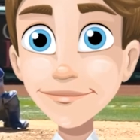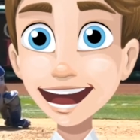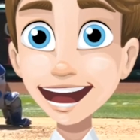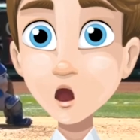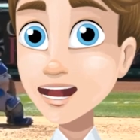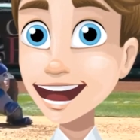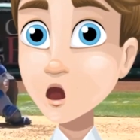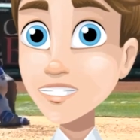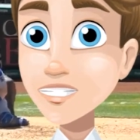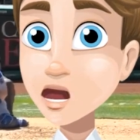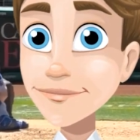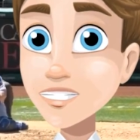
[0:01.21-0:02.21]
Ever wonder
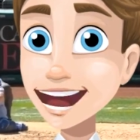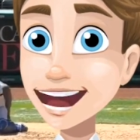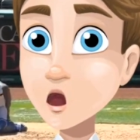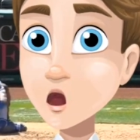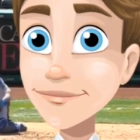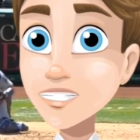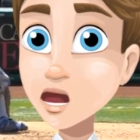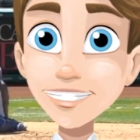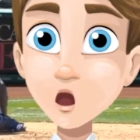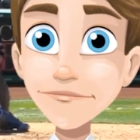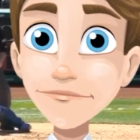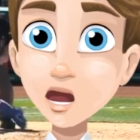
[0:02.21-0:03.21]
how players
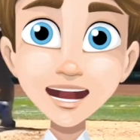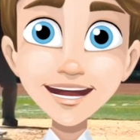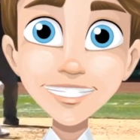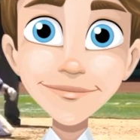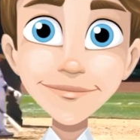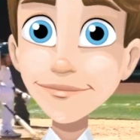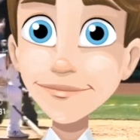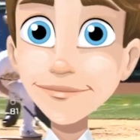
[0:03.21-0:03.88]
spend their millions?